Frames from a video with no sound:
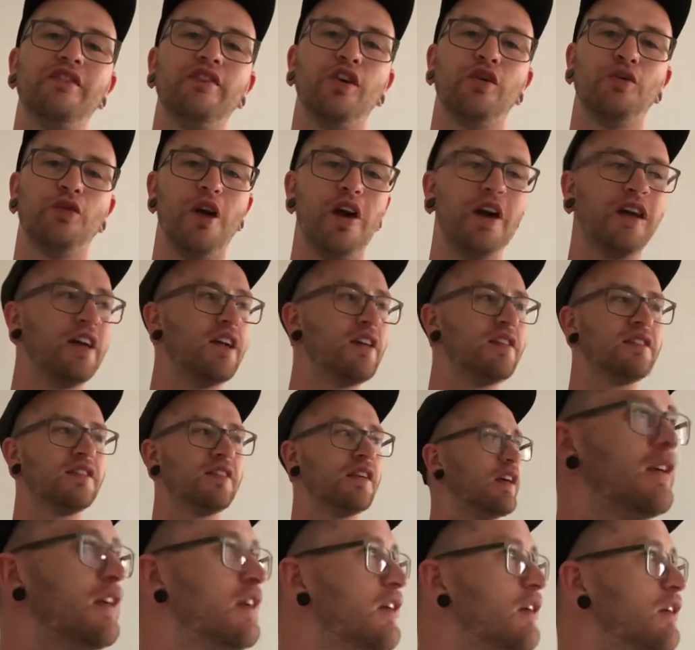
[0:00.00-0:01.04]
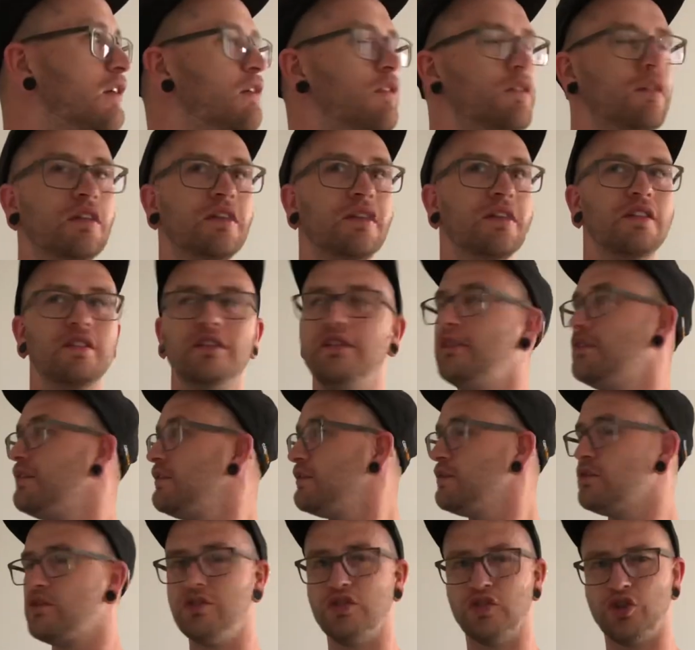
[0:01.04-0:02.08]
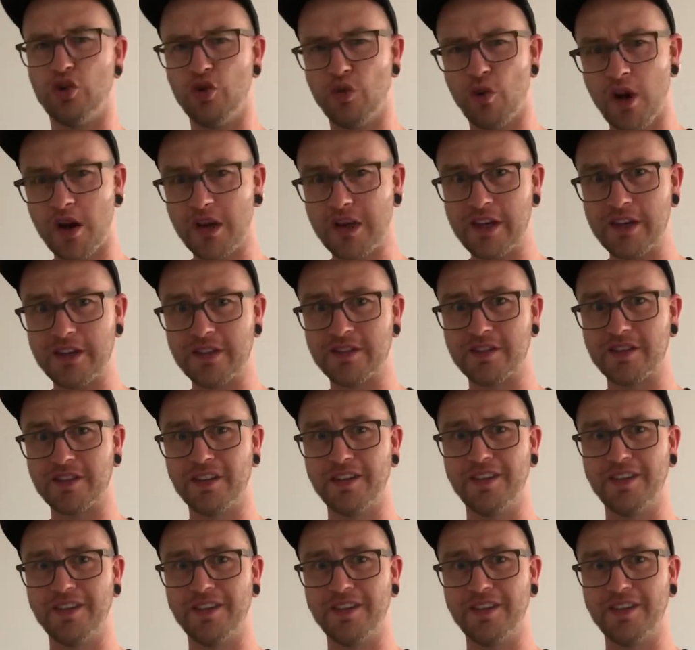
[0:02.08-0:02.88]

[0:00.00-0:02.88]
a ruckus. Two ruckus?